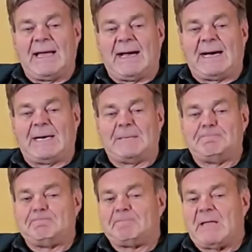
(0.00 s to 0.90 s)

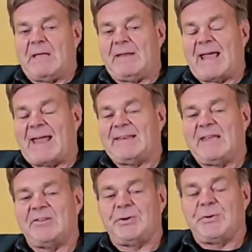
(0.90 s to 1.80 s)
um, any
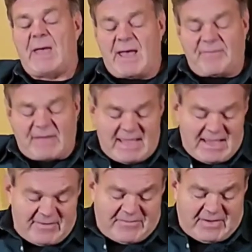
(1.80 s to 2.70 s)
ideas you have. I
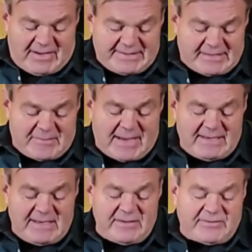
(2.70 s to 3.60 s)
have uh, some
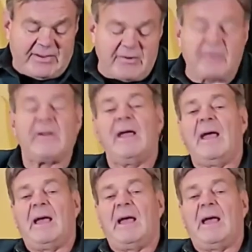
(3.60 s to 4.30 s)
ideas here.